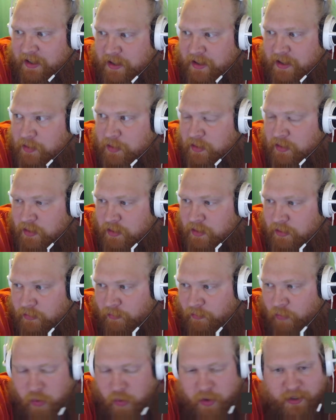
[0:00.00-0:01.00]
it up to a
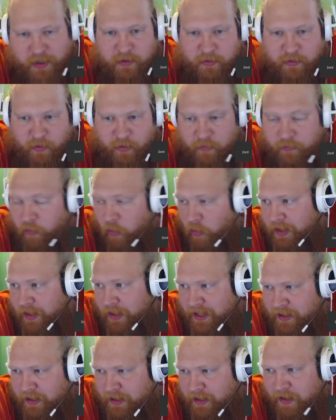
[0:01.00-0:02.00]
4
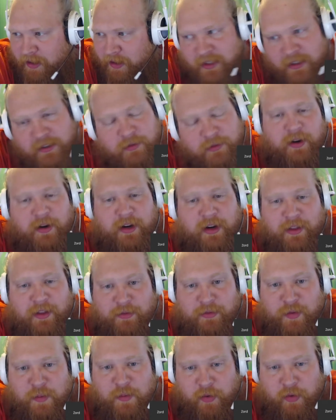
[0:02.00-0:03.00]
gig card that's running at
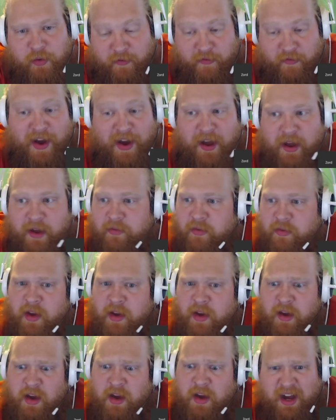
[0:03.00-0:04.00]
3.5,
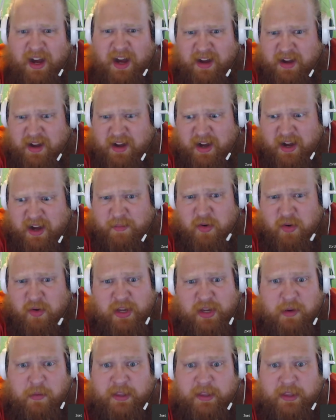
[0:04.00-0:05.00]
I'm
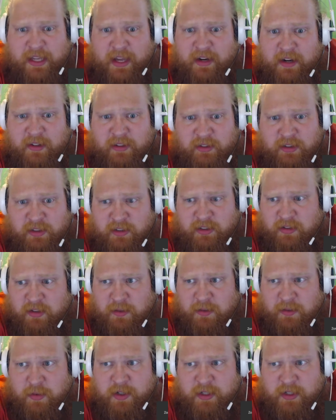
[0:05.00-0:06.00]
okay with that. It'll still
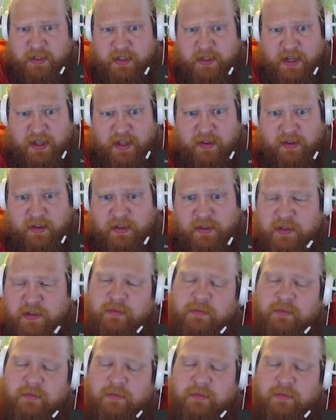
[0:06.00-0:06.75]
look pretty as hell.